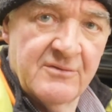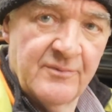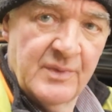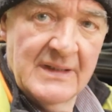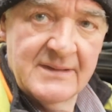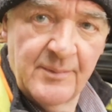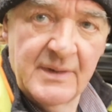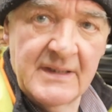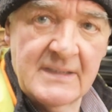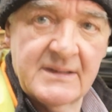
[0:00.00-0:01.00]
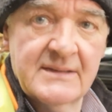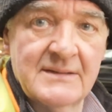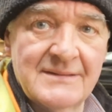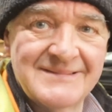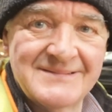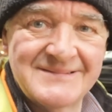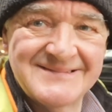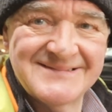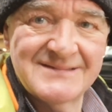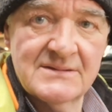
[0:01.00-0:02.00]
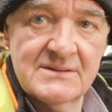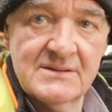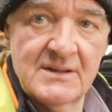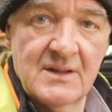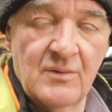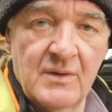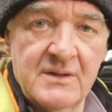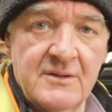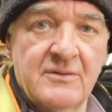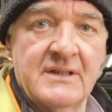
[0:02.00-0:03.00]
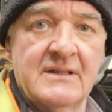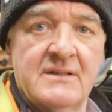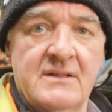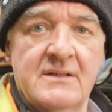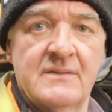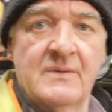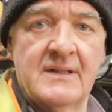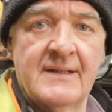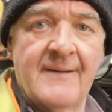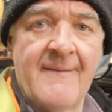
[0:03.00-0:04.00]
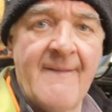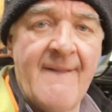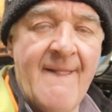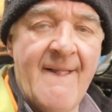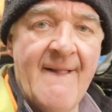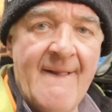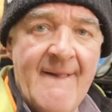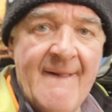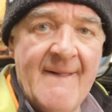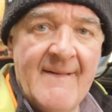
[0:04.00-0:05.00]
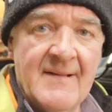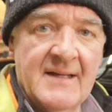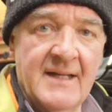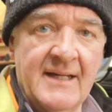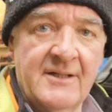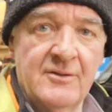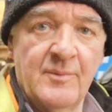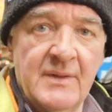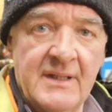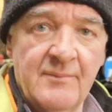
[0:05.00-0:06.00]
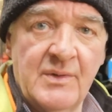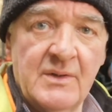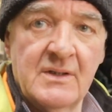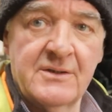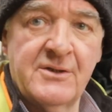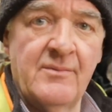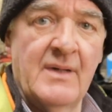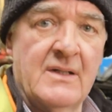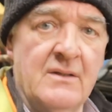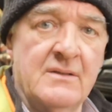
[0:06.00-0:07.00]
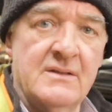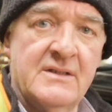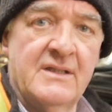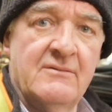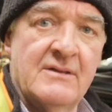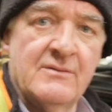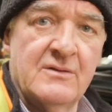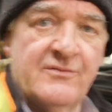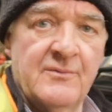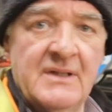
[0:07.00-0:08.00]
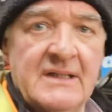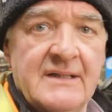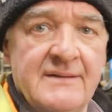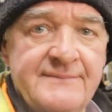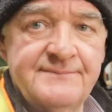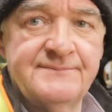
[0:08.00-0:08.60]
We've bled the brakes. We've got one or two things to connect up and then put all the trim back on and see where we go from there.